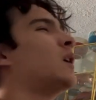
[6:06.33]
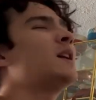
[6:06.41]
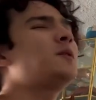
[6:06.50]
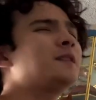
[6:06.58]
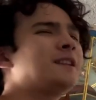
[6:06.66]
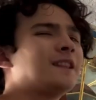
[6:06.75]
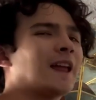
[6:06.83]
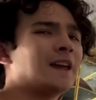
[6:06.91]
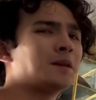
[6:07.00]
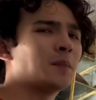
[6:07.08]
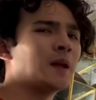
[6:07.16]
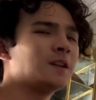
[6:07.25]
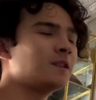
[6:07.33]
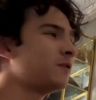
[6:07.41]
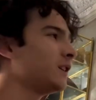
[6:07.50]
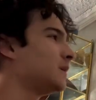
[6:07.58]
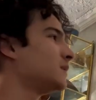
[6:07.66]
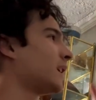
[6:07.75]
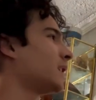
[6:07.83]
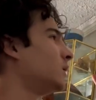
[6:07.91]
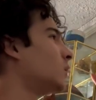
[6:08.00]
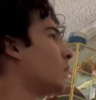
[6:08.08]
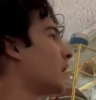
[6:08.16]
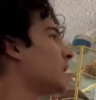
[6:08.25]
I don't really like painted frames. I don't
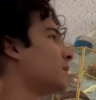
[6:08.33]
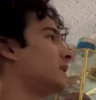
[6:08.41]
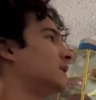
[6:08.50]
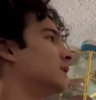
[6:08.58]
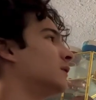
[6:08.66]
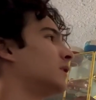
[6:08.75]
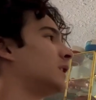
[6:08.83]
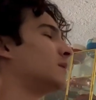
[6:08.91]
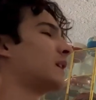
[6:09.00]
know why I painted a frame.